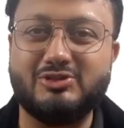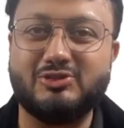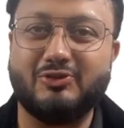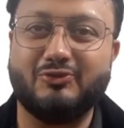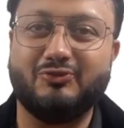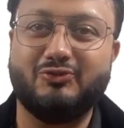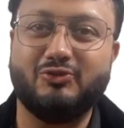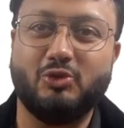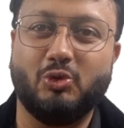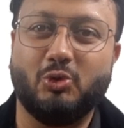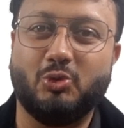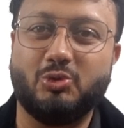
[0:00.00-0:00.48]
of
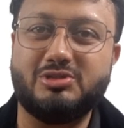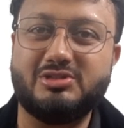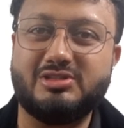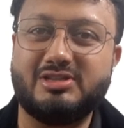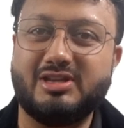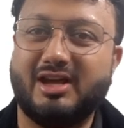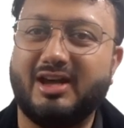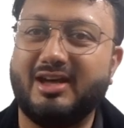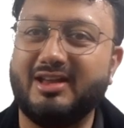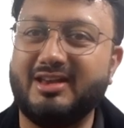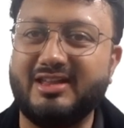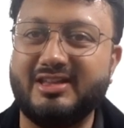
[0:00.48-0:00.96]
notes
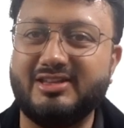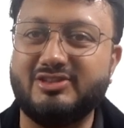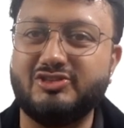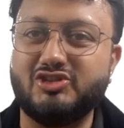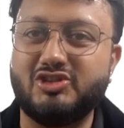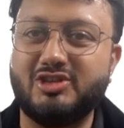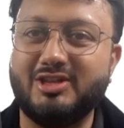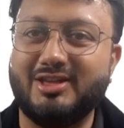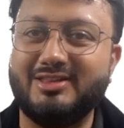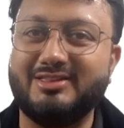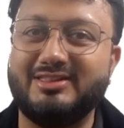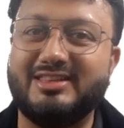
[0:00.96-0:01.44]
arranged
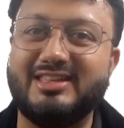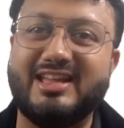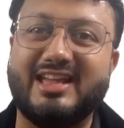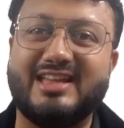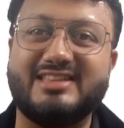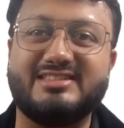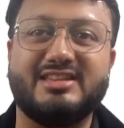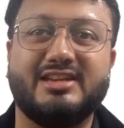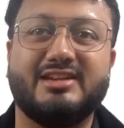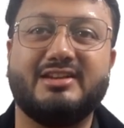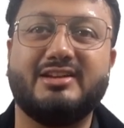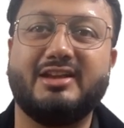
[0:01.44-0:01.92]
in the
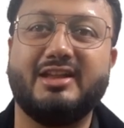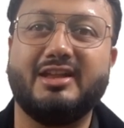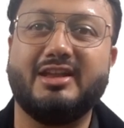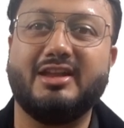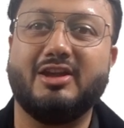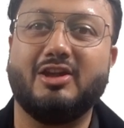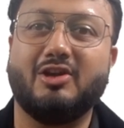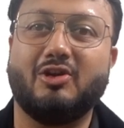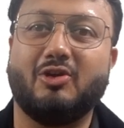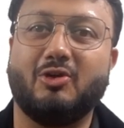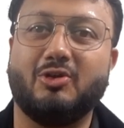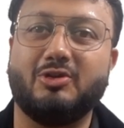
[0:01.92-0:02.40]
ascending
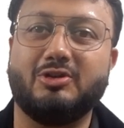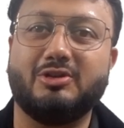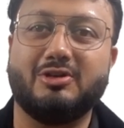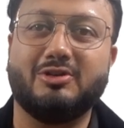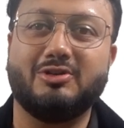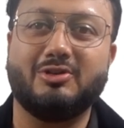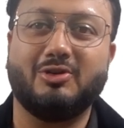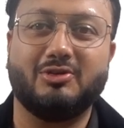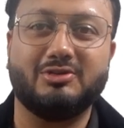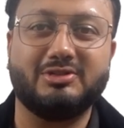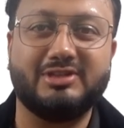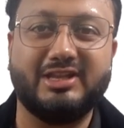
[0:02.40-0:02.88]
order
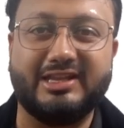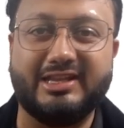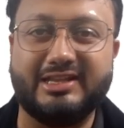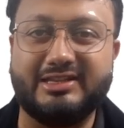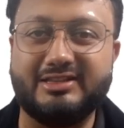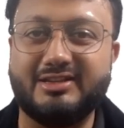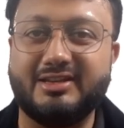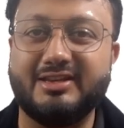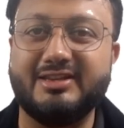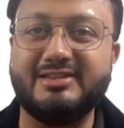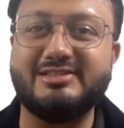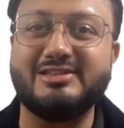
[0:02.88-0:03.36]
or the
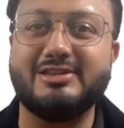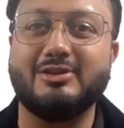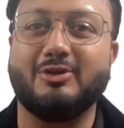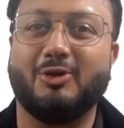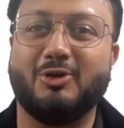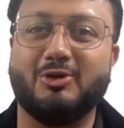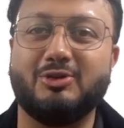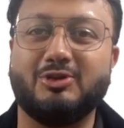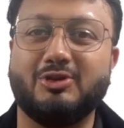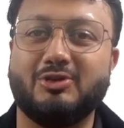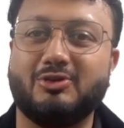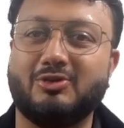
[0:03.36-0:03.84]
increasing
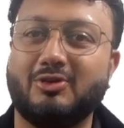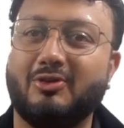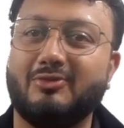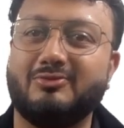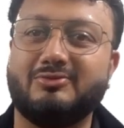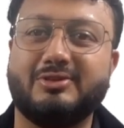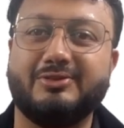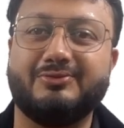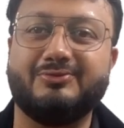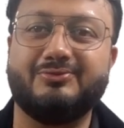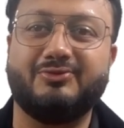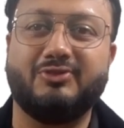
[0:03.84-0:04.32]
order of
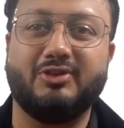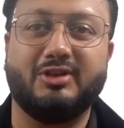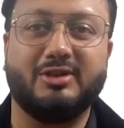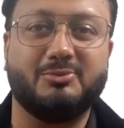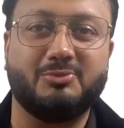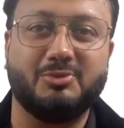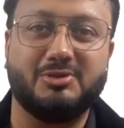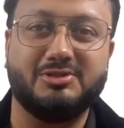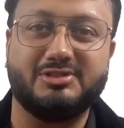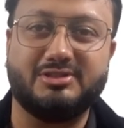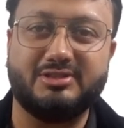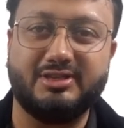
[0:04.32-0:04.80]
the
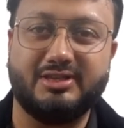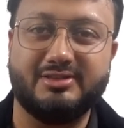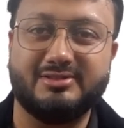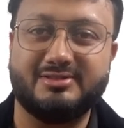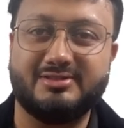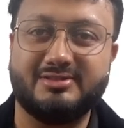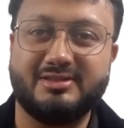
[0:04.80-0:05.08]
frequencies,